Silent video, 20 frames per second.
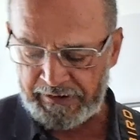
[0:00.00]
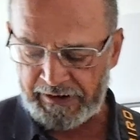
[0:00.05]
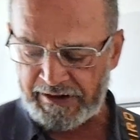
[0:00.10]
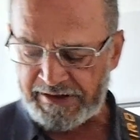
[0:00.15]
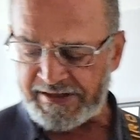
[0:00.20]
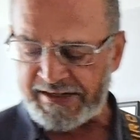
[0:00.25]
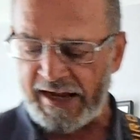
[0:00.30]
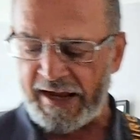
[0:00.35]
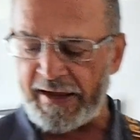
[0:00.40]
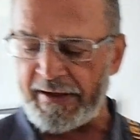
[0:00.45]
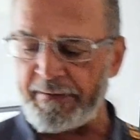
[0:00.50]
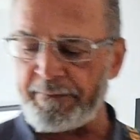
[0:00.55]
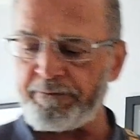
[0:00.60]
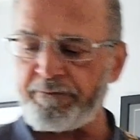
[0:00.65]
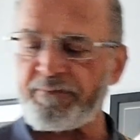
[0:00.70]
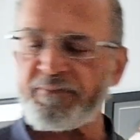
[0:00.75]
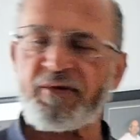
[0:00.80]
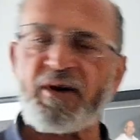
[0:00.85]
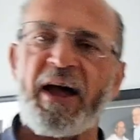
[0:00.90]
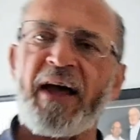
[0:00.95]
like I say,
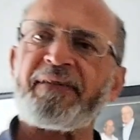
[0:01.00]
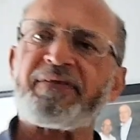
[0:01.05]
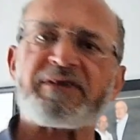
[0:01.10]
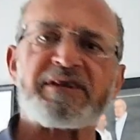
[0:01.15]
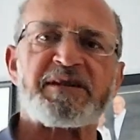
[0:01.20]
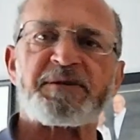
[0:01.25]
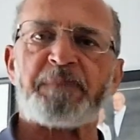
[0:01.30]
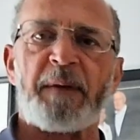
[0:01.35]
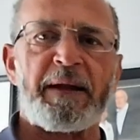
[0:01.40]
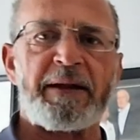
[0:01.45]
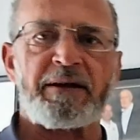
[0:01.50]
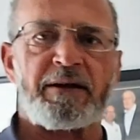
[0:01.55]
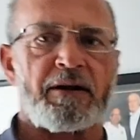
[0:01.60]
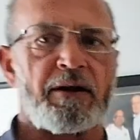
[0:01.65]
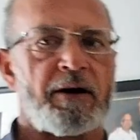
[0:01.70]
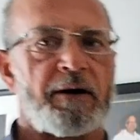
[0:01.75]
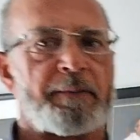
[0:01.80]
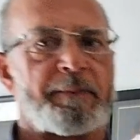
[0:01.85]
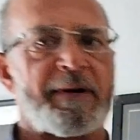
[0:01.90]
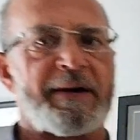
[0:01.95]
I haven't spent a
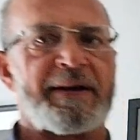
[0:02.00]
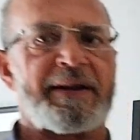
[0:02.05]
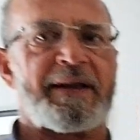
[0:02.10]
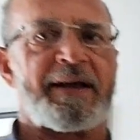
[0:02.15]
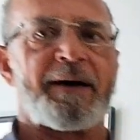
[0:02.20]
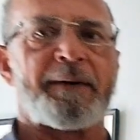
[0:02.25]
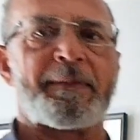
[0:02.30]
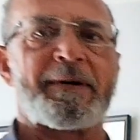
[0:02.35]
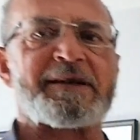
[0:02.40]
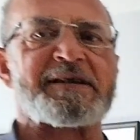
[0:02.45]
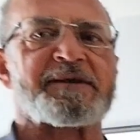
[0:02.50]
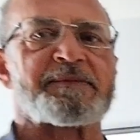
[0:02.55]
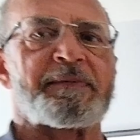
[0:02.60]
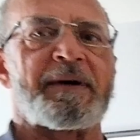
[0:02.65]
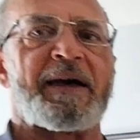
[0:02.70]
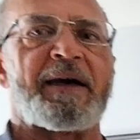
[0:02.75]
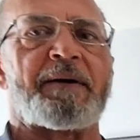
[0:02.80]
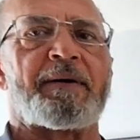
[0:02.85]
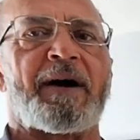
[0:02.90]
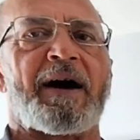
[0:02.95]
lot of money. I must
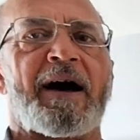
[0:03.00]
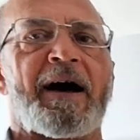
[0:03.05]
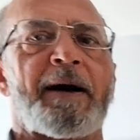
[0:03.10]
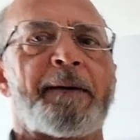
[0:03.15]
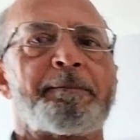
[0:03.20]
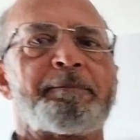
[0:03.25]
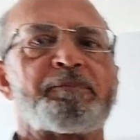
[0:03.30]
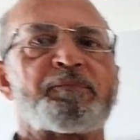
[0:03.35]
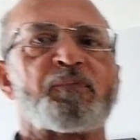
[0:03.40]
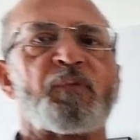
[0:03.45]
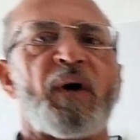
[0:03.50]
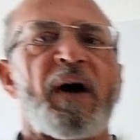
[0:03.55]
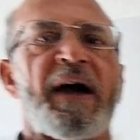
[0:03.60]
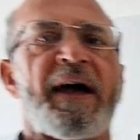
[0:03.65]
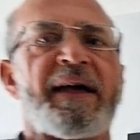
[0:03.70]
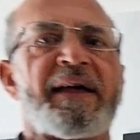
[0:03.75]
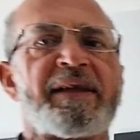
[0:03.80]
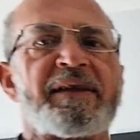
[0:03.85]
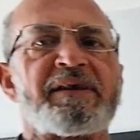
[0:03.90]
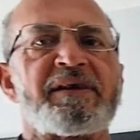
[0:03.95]
admit,
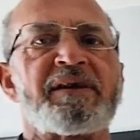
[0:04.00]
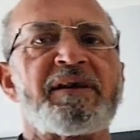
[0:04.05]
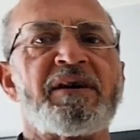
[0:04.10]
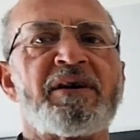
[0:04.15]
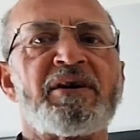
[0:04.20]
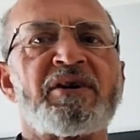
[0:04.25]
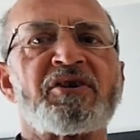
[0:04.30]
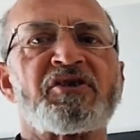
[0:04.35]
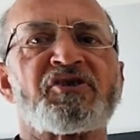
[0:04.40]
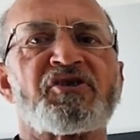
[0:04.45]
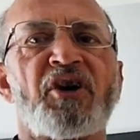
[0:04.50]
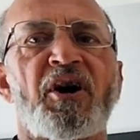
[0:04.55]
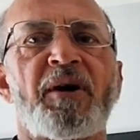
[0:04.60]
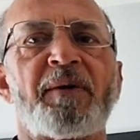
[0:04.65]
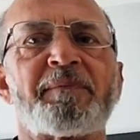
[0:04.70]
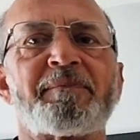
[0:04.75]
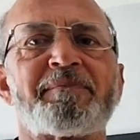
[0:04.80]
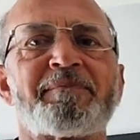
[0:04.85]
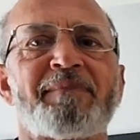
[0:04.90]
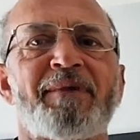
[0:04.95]
when
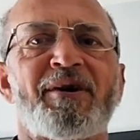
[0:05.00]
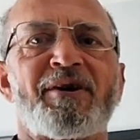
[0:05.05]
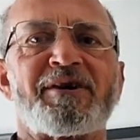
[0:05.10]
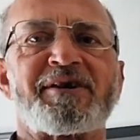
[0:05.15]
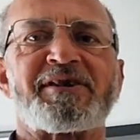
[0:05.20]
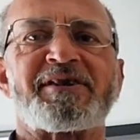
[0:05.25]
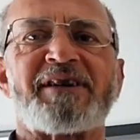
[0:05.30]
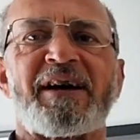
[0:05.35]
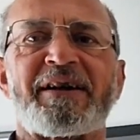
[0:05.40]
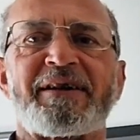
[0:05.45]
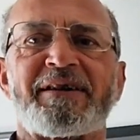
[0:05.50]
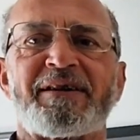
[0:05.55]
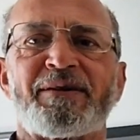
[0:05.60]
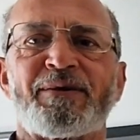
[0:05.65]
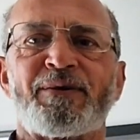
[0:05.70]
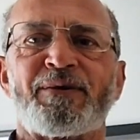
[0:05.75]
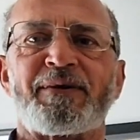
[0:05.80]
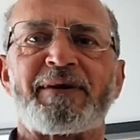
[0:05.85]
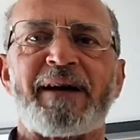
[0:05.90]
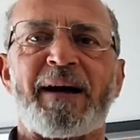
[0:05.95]
Tom, my
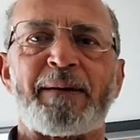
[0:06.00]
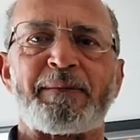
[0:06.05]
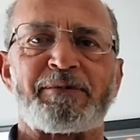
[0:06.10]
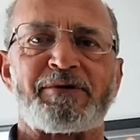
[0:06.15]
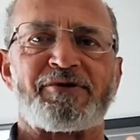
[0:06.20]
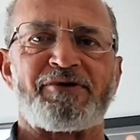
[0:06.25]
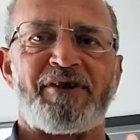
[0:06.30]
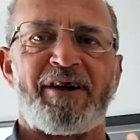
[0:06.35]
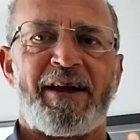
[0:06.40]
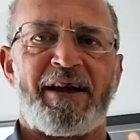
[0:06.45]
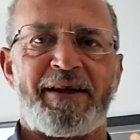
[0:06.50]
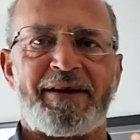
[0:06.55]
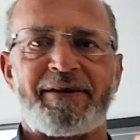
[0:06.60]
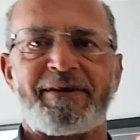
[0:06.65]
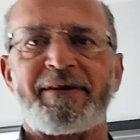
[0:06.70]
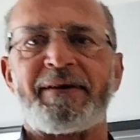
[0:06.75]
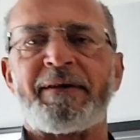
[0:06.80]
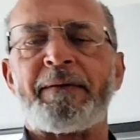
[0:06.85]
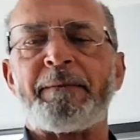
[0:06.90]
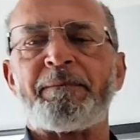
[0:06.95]
son-in-law, comes
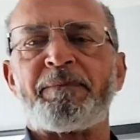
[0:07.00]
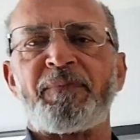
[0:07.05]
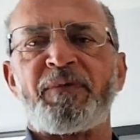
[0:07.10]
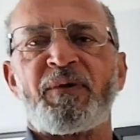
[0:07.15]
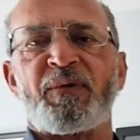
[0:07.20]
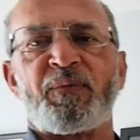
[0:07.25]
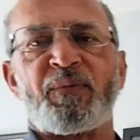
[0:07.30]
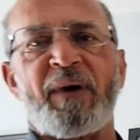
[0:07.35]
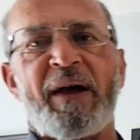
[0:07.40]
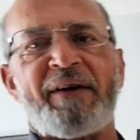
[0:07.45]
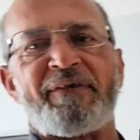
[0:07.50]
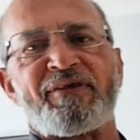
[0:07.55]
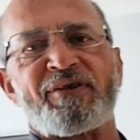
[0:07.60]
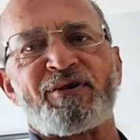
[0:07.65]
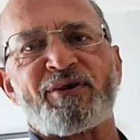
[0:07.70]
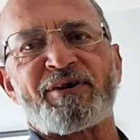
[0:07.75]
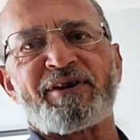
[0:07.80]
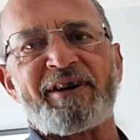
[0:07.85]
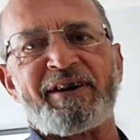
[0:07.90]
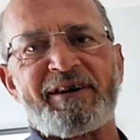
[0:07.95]
around, we have a
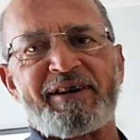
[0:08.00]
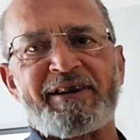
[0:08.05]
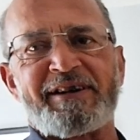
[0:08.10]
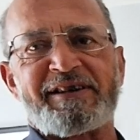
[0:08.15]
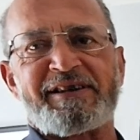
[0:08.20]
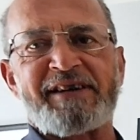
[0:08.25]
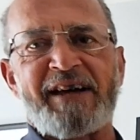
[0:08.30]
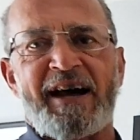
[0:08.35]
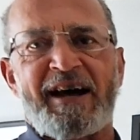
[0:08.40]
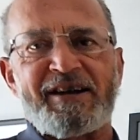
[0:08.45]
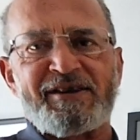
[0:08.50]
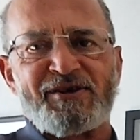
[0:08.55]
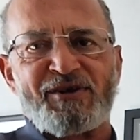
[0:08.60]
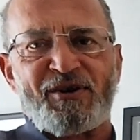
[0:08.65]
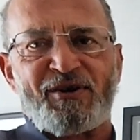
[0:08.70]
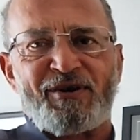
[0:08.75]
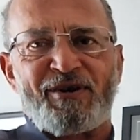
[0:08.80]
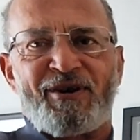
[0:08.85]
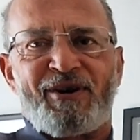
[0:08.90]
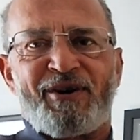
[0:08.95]
look at guitars
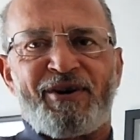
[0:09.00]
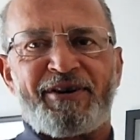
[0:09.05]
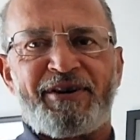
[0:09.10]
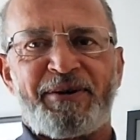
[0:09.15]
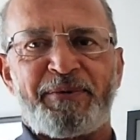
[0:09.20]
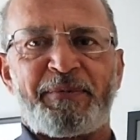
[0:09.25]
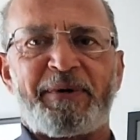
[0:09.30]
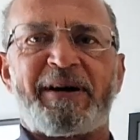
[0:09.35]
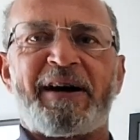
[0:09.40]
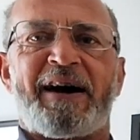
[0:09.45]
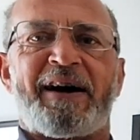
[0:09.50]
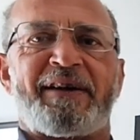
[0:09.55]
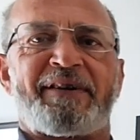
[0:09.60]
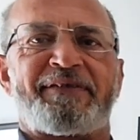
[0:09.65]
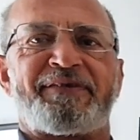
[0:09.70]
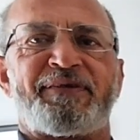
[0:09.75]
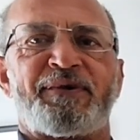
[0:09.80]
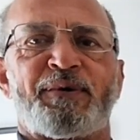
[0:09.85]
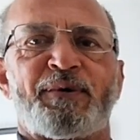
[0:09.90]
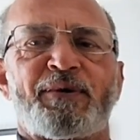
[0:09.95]
online that we can't
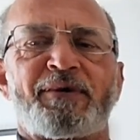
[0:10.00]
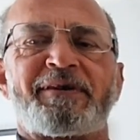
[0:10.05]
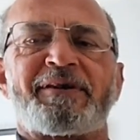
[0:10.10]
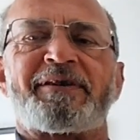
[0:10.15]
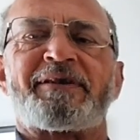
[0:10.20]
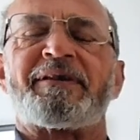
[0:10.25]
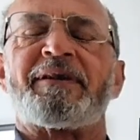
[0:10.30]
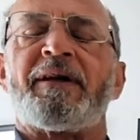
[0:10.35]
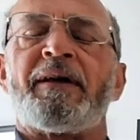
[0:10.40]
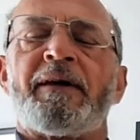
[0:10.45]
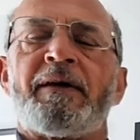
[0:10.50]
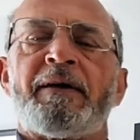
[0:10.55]
afford. And